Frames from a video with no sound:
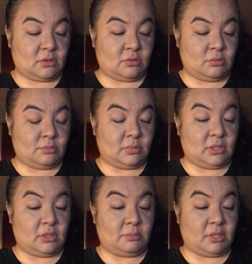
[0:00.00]
do a
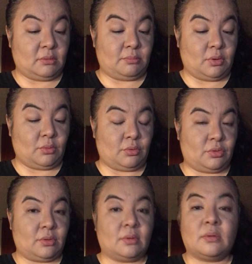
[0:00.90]
little bit of
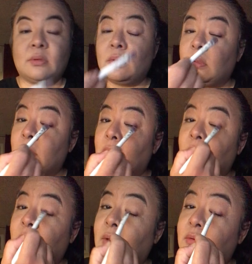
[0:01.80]
both.
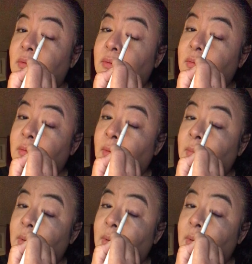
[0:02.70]
Okay, so